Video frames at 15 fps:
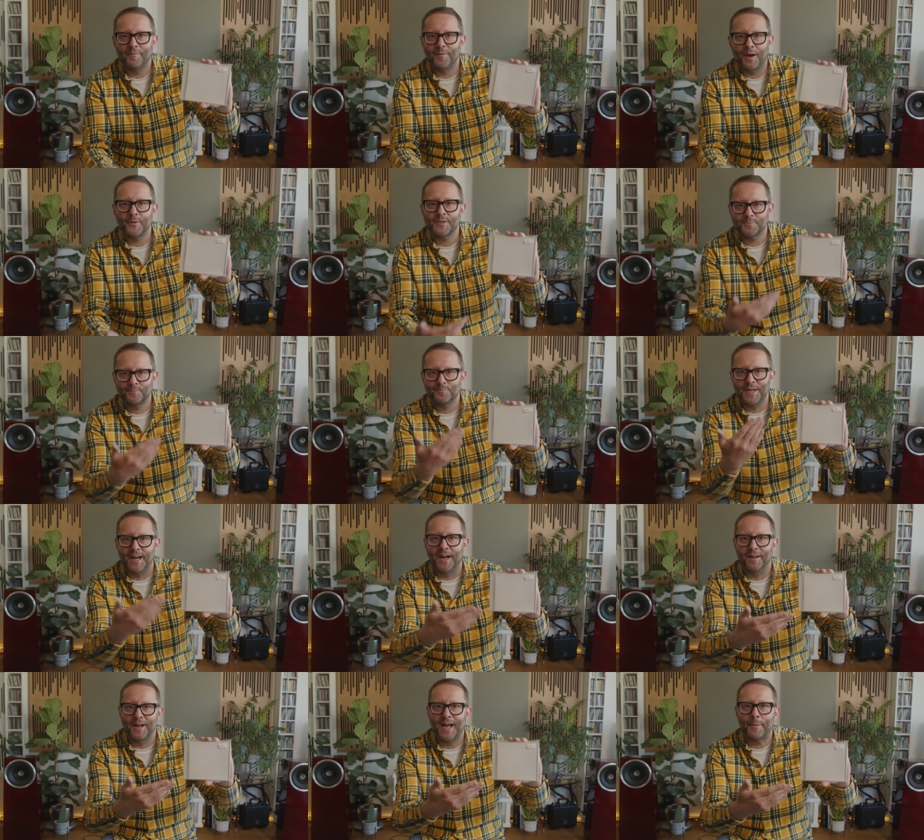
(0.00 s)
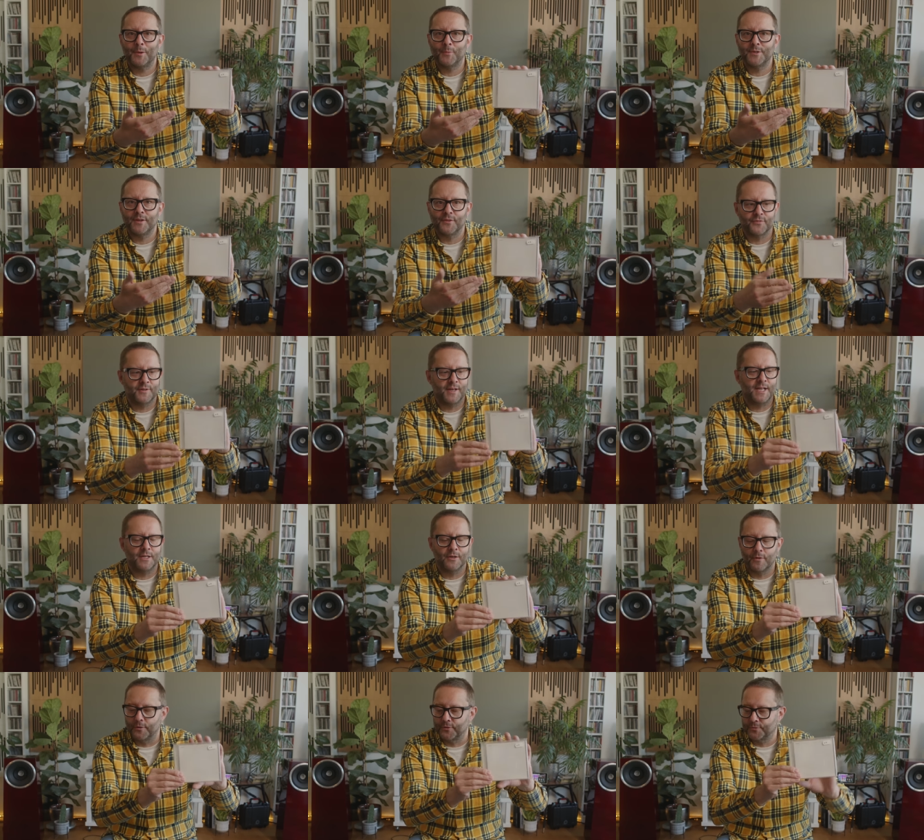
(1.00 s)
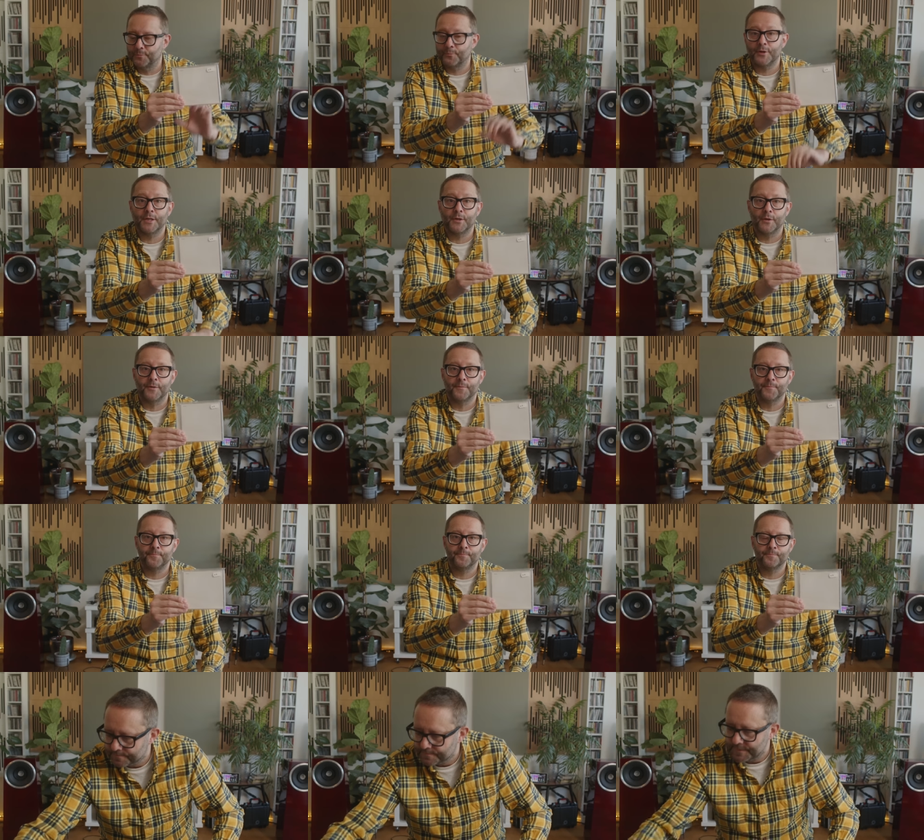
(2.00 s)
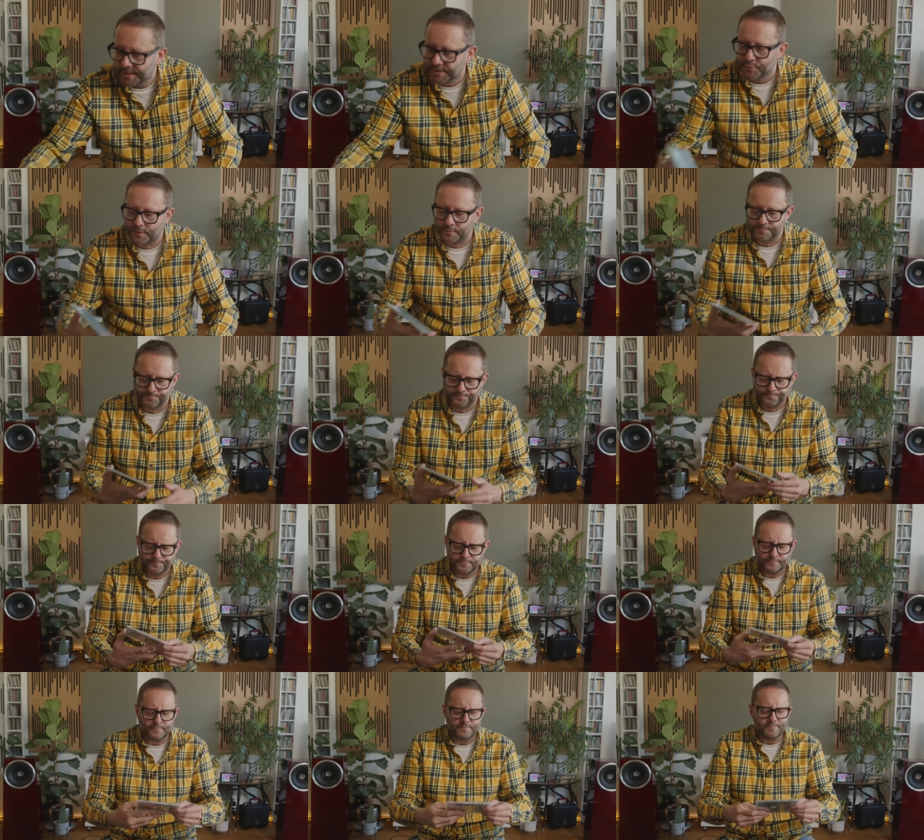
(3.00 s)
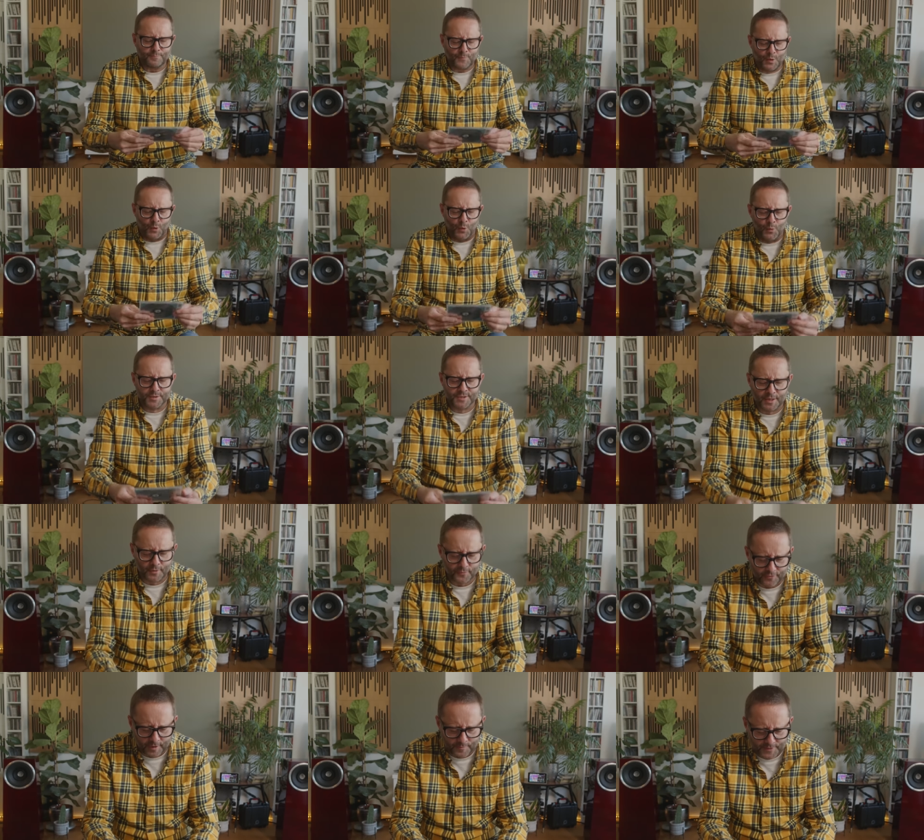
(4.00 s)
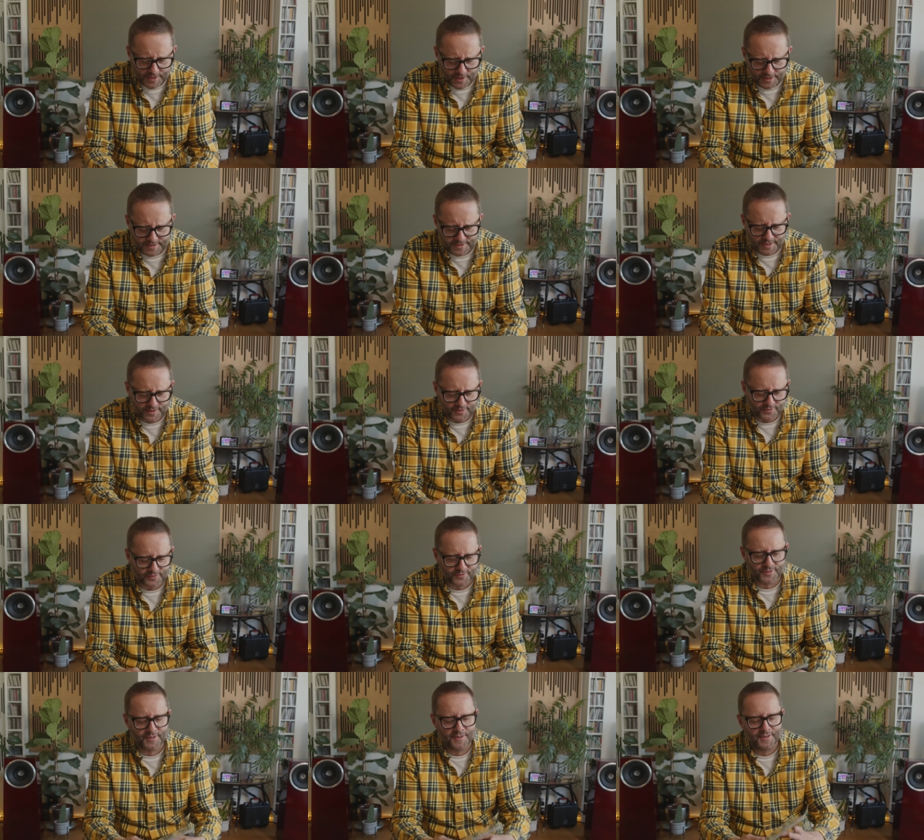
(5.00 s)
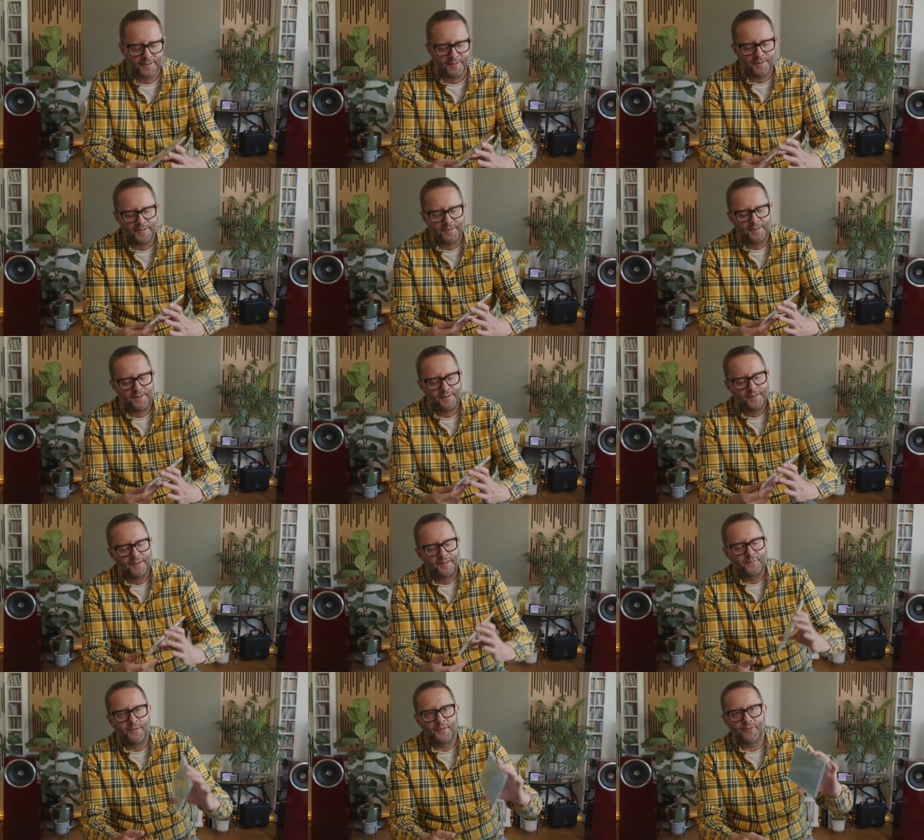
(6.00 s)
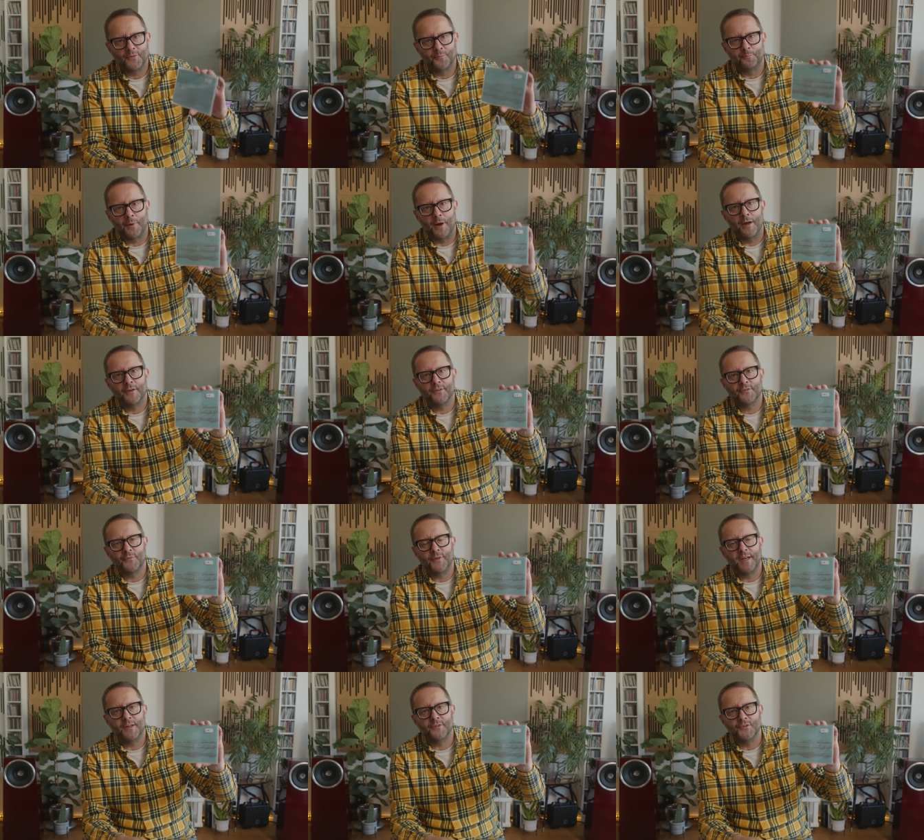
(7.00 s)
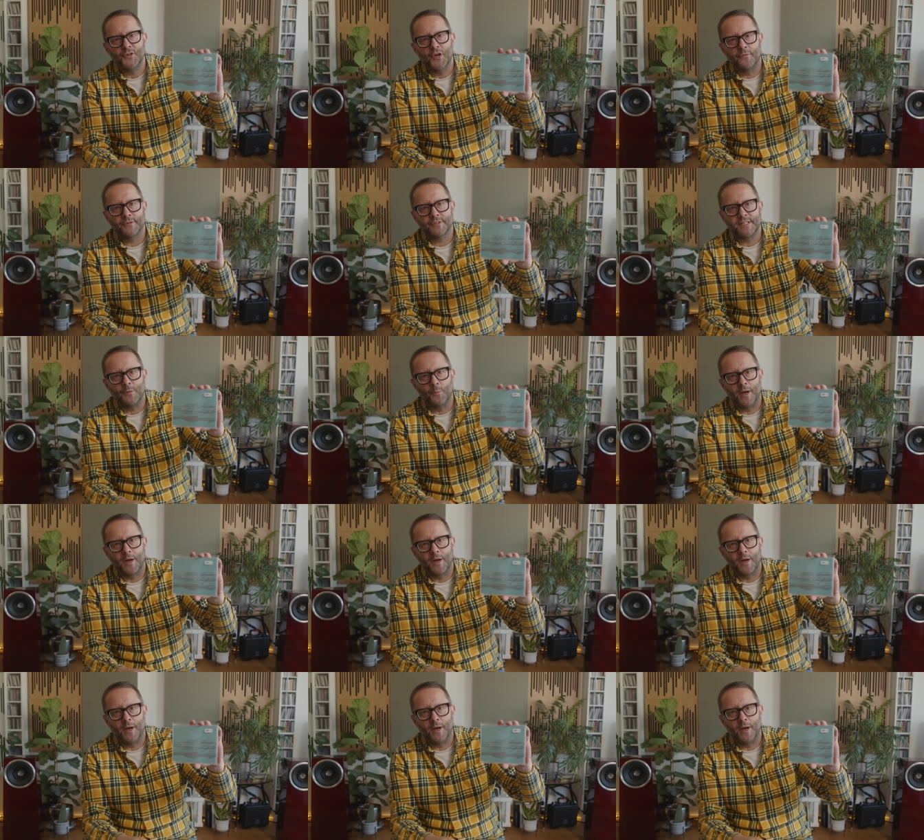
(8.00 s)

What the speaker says: I was, yeah, happy with this. €8, pretty good. Next one. Also from the 90s, this is Biosphere's Novelty